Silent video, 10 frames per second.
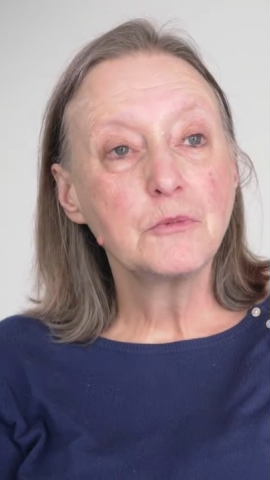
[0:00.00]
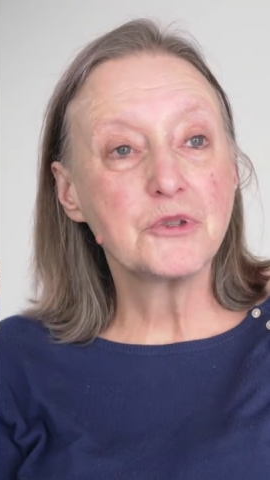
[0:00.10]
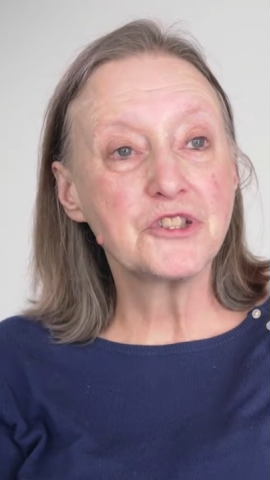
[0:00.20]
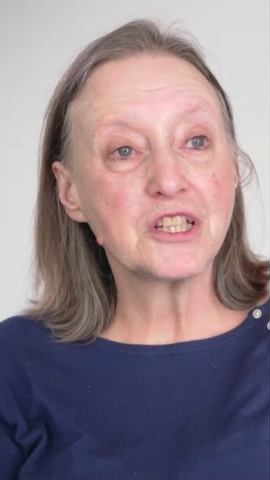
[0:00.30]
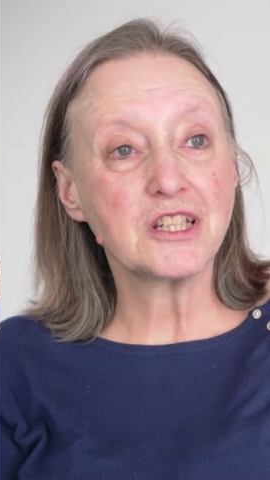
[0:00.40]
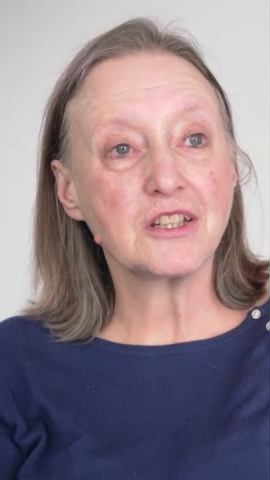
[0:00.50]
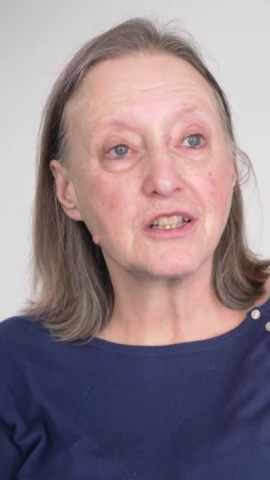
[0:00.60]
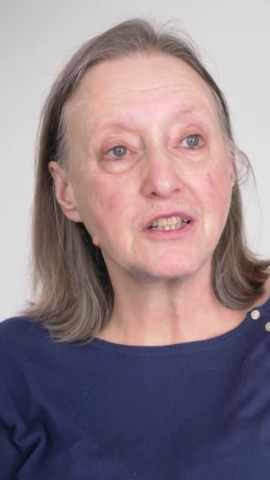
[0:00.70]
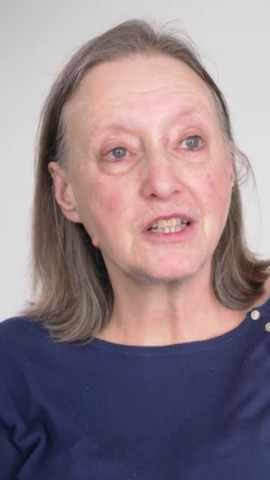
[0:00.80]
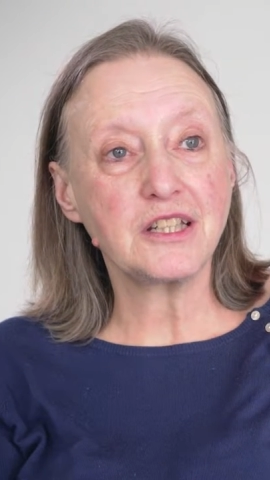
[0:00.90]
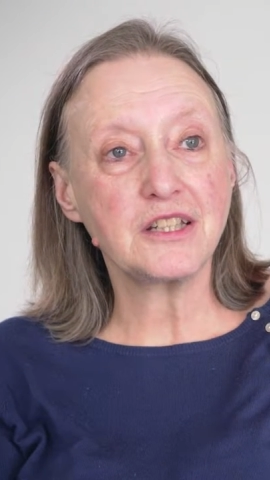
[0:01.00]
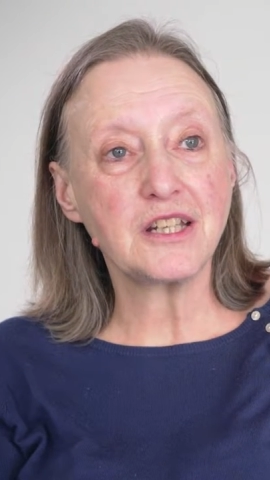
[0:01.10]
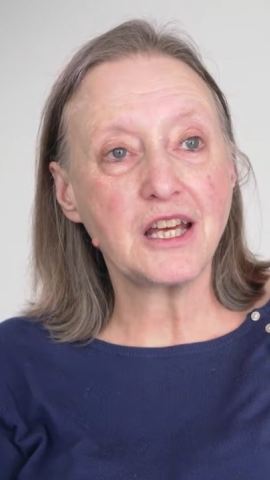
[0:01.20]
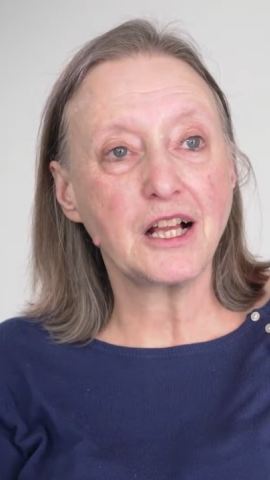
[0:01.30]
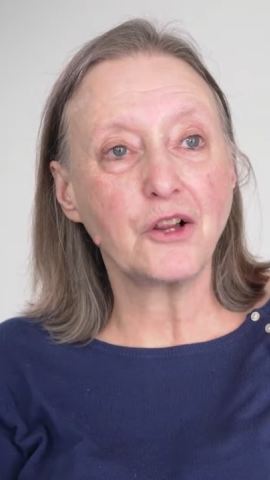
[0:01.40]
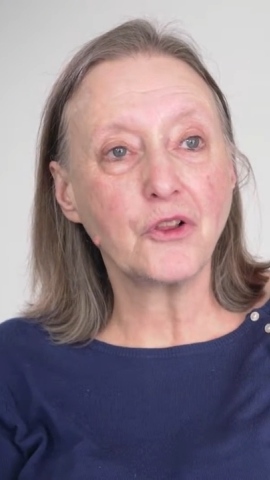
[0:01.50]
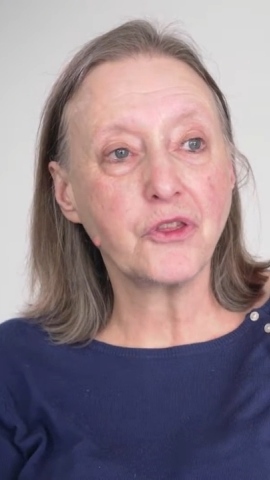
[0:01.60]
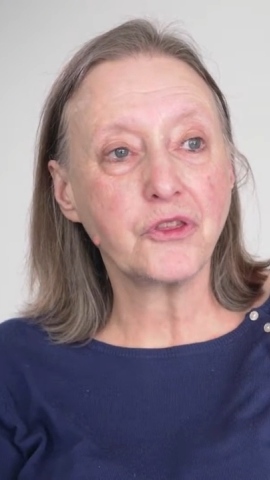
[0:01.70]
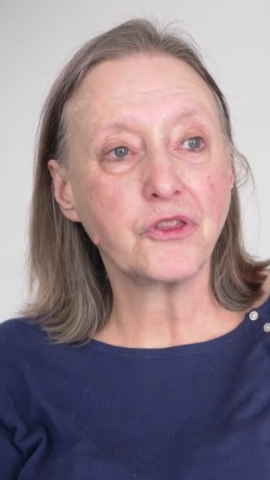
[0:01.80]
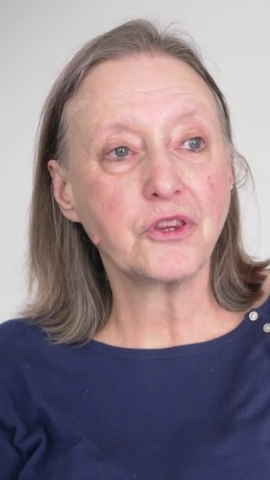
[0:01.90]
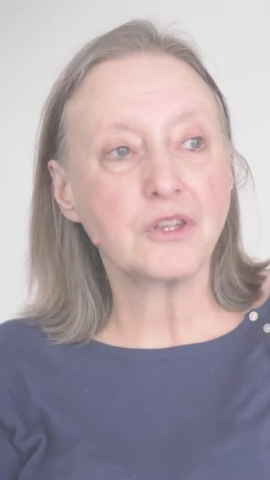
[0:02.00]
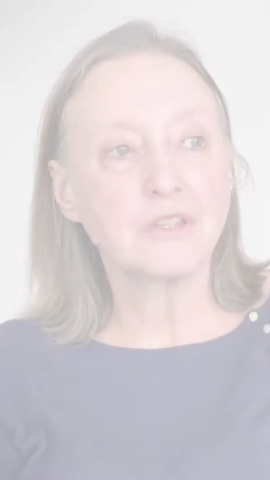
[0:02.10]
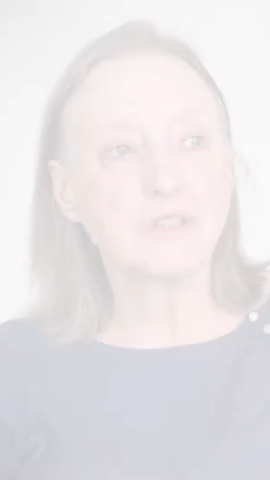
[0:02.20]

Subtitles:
particularly in health.